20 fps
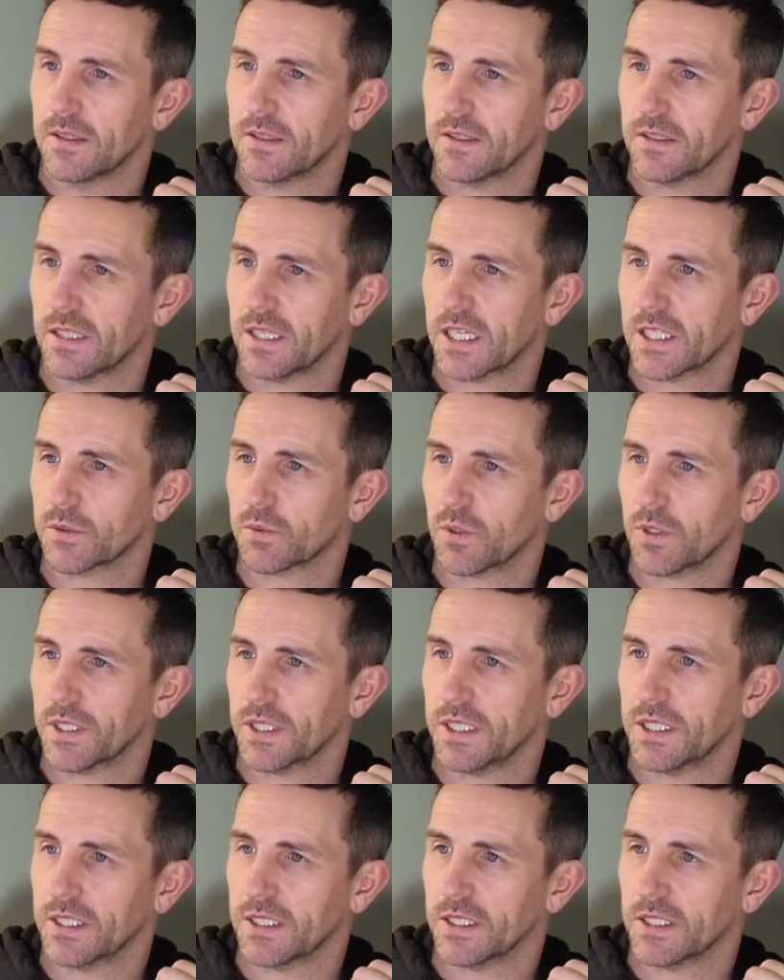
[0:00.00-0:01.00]
The last one
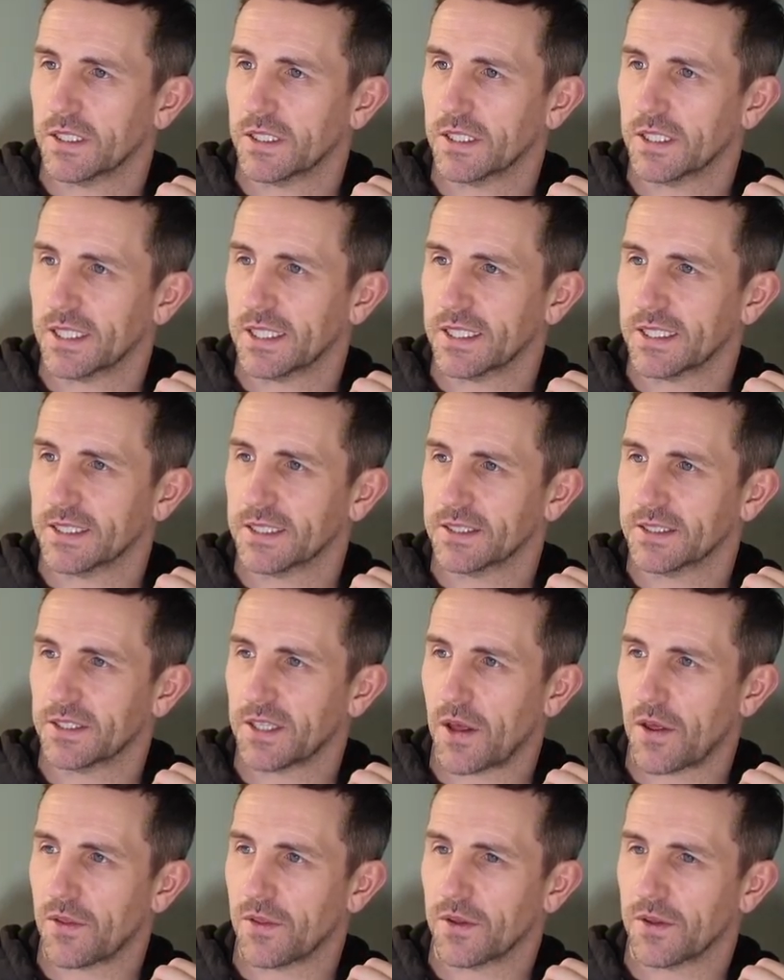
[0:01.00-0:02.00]
here is
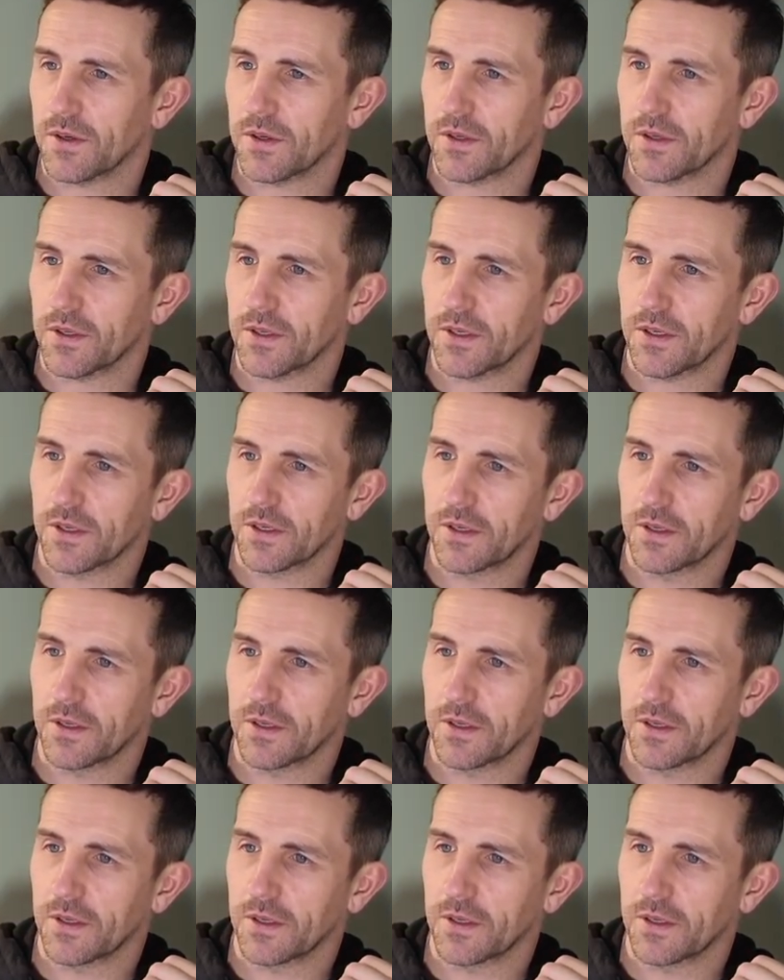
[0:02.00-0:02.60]
the